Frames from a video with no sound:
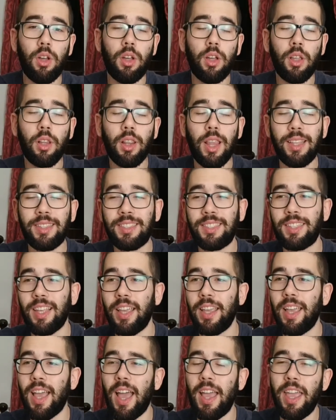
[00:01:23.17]
let's
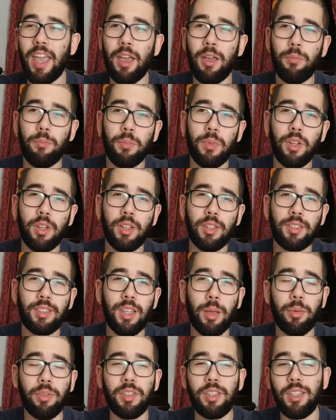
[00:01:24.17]
say I am
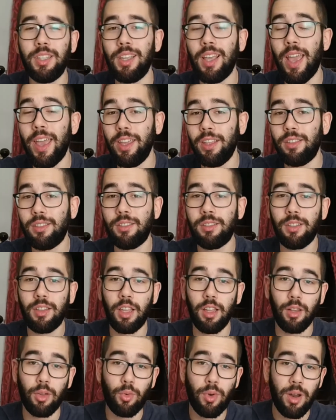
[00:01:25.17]
78
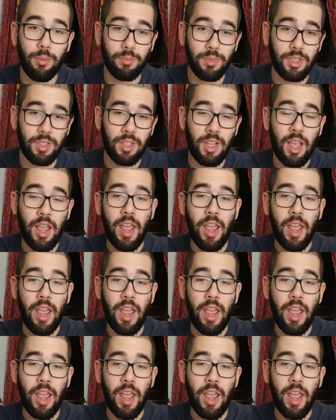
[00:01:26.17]
kilograms,